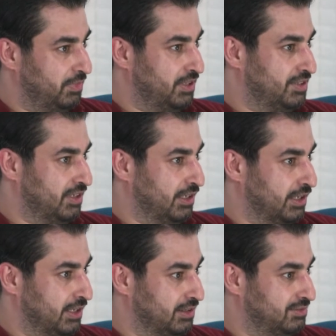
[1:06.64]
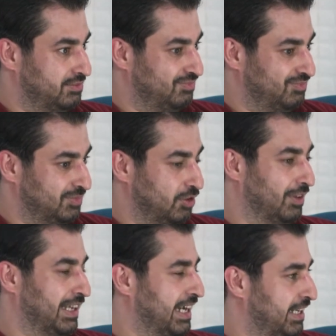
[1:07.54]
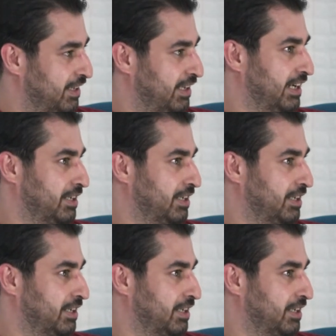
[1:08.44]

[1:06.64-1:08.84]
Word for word: me to not let anything get